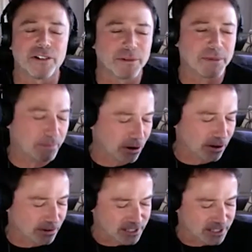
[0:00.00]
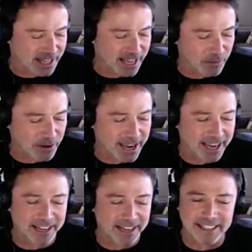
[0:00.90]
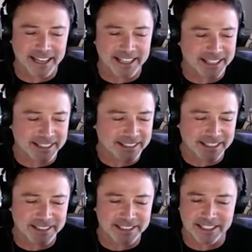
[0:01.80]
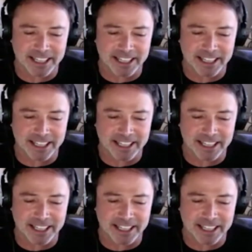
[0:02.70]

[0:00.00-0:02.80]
be partners in that way. It's